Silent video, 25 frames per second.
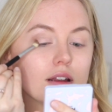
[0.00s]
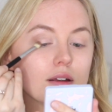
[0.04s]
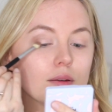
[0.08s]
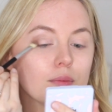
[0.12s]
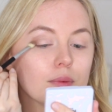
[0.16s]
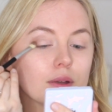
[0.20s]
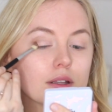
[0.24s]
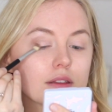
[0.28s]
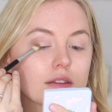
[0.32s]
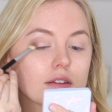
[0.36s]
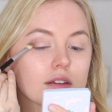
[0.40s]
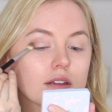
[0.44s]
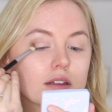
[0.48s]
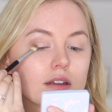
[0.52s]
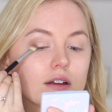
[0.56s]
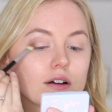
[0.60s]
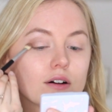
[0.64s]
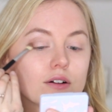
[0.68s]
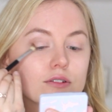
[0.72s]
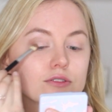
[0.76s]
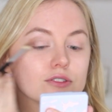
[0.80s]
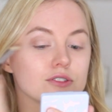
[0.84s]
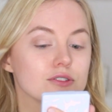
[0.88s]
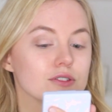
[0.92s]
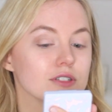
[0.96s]
little bit
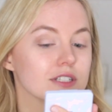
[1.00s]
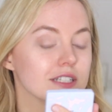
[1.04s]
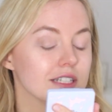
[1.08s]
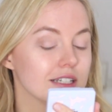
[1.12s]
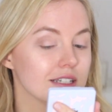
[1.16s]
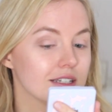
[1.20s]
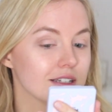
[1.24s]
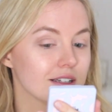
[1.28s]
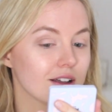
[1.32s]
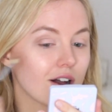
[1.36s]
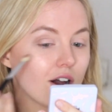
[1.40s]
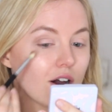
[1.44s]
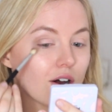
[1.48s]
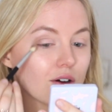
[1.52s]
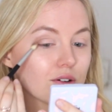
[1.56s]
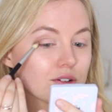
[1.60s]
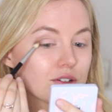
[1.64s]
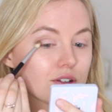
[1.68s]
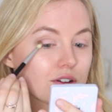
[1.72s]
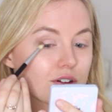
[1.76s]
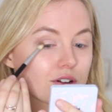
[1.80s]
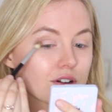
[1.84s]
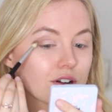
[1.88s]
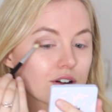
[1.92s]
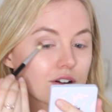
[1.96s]
onto the
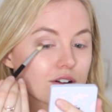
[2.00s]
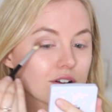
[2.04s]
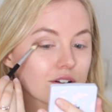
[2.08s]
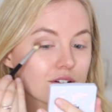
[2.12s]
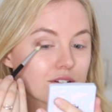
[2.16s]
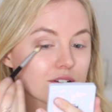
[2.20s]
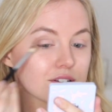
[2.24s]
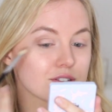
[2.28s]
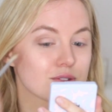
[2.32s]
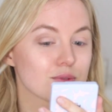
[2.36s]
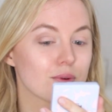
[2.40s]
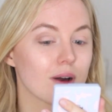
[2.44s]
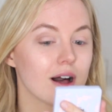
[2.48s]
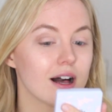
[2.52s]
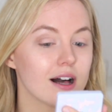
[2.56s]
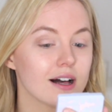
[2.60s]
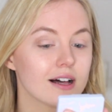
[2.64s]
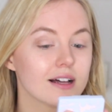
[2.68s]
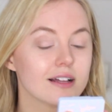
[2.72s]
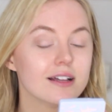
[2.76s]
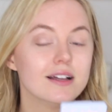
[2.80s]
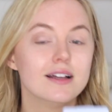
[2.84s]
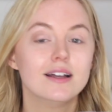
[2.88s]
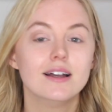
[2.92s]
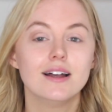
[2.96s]
outer corner as
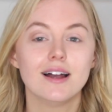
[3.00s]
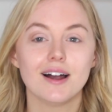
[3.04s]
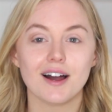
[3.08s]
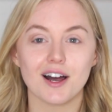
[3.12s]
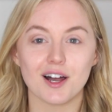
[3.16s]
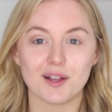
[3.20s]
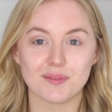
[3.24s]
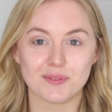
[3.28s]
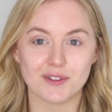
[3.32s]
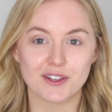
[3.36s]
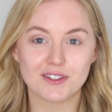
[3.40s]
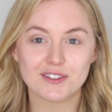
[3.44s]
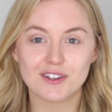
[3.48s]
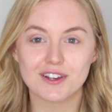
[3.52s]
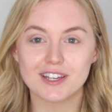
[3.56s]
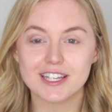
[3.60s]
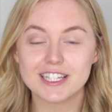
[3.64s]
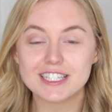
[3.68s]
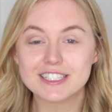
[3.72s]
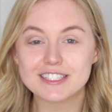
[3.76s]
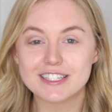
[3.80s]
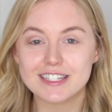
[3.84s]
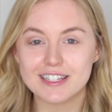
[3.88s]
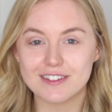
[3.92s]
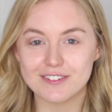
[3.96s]
well. I'm not
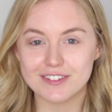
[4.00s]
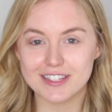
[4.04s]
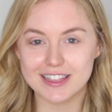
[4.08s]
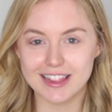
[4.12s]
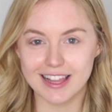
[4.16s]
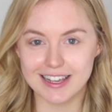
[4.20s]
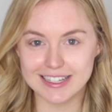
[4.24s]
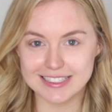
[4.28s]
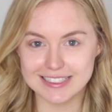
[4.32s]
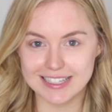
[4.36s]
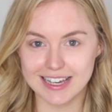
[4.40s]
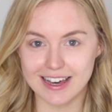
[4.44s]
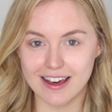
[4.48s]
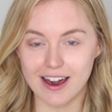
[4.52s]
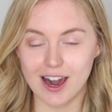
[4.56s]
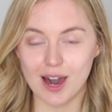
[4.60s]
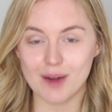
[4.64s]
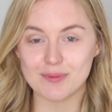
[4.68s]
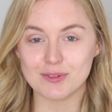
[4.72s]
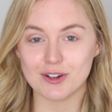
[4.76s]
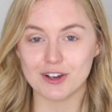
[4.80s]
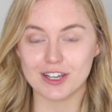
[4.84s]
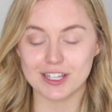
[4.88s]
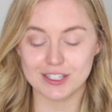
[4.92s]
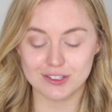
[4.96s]
going to leave it like that.
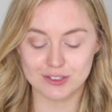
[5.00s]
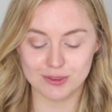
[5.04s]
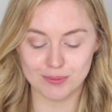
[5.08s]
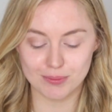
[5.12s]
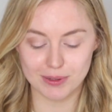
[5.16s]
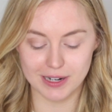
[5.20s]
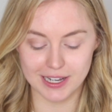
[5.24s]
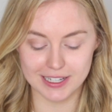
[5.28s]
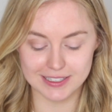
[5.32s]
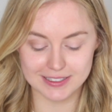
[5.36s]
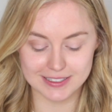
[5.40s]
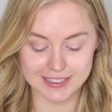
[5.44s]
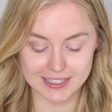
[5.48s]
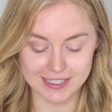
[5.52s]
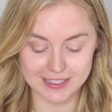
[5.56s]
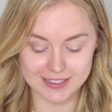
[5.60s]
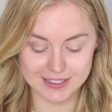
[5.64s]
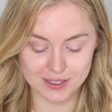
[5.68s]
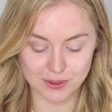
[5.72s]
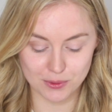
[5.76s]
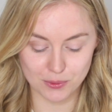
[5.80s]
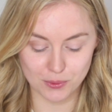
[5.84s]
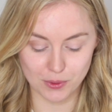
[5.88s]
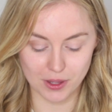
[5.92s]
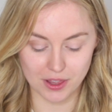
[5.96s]
I'm going to blend
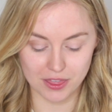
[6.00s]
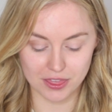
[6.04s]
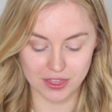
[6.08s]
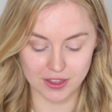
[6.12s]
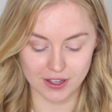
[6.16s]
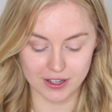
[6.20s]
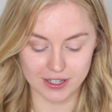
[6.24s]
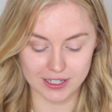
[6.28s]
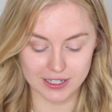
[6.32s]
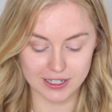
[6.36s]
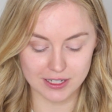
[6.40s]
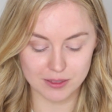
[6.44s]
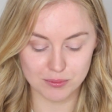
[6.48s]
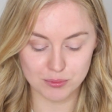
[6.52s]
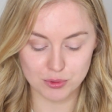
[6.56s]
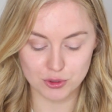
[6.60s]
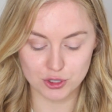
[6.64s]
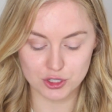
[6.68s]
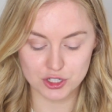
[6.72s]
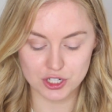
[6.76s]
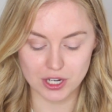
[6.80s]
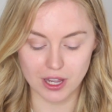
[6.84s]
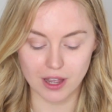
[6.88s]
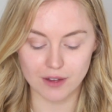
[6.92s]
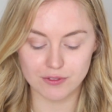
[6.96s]
it with a clean
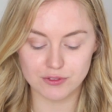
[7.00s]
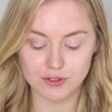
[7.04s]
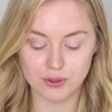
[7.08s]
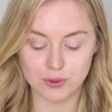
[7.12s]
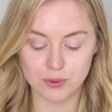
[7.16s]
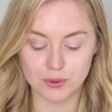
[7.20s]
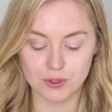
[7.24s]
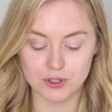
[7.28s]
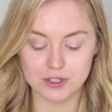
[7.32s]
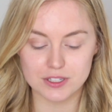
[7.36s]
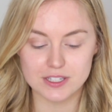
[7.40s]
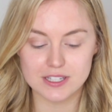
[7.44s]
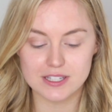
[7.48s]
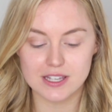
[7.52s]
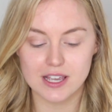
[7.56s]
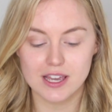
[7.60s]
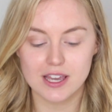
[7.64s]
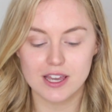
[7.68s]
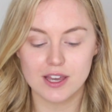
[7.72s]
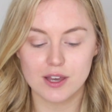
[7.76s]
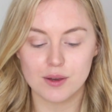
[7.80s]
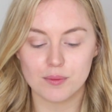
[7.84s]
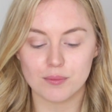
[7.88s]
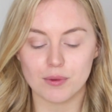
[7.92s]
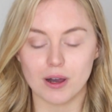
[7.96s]
brush afterwards.
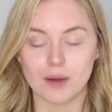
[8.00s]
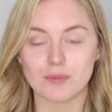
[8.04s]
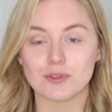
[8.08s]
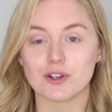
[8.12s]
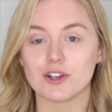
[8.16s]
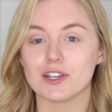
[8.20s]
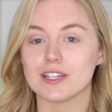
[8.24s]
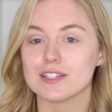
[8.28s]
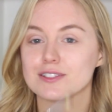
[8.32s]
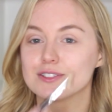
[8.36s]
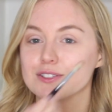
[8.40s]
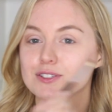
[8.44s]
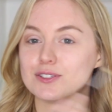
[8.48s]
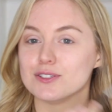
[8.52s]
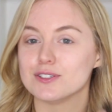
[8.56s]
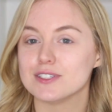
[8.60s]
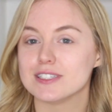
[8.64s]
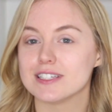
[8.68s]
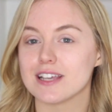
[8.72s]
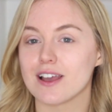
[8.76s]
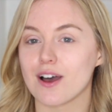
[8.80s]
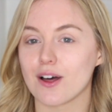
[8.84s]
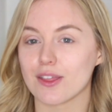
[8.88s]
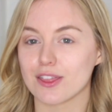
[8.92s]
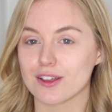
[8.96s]
But I'm going to do
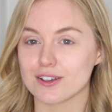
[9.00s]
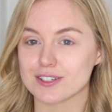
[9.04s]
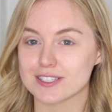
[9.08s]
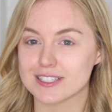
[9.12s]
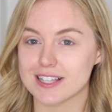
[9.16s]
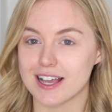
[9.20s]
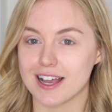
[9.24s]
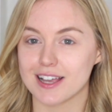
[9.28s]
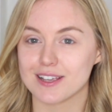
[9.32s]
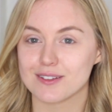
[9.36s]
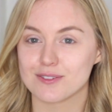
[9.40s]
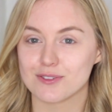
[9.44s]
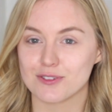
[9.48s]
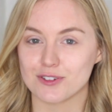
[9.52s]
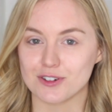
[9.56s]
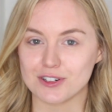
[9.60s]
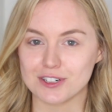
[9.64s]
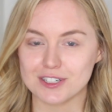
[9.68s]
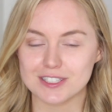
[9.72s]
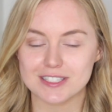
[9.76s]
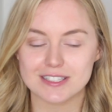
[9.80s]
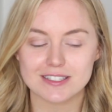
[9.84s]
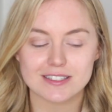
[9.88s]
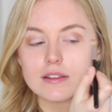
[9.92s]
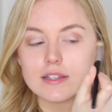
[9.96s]
the other side
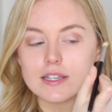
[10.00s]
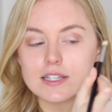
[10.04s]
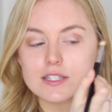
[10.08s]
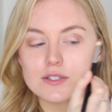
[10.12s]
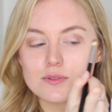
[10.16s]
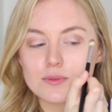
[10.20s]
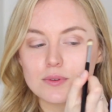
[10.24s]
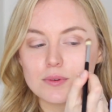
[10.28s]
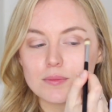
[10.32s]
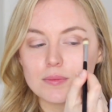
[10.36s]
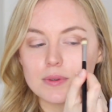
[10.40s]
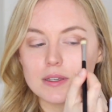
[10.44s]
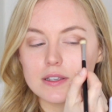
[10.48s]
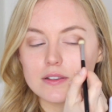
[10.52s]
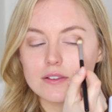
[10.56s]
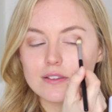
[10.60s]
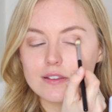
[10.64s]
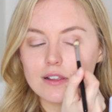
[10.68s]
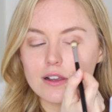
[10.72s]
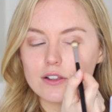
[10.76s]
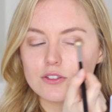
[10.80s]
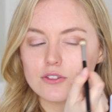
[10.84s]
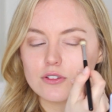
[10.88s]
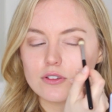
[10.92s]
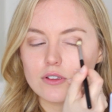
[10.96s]
first. This would be
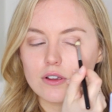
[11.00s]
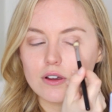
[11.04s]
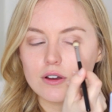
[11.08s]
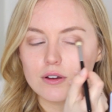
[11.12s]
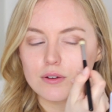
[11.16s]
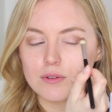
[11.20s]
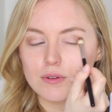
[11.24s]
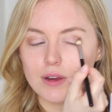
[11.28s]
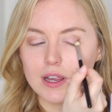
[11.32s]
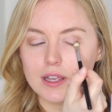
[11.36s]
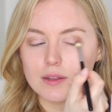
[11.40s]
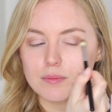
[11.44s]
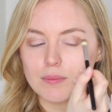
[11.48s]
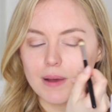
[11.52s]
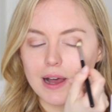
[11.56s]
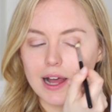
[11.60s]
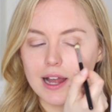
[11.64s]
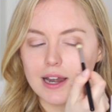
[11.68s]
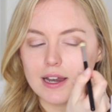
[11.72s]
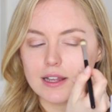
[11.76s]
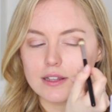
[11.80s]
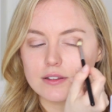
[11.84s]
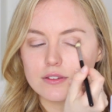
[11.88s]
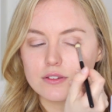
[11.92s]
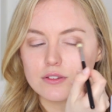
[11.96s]
such a great
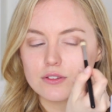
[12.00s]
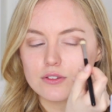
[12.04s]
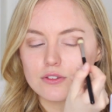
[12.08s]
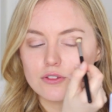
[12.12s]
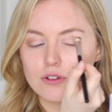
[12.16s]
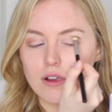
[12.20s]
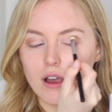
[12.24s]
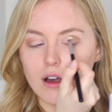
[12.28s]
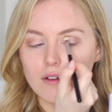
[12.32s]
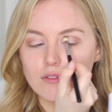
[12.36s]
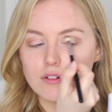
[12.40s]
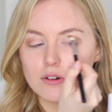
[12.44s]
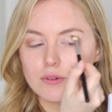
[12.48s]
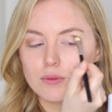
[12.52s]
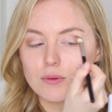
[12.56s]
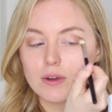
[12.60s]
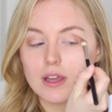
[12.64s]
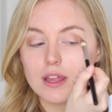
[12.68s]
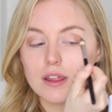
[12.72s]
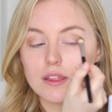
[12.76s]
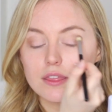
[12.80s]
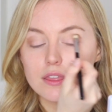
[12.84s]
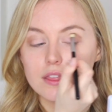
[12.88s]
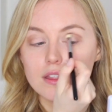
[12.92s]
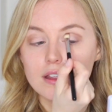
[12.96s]
palette to travel
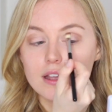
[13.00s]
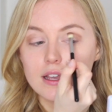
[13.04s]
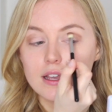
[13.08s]
with,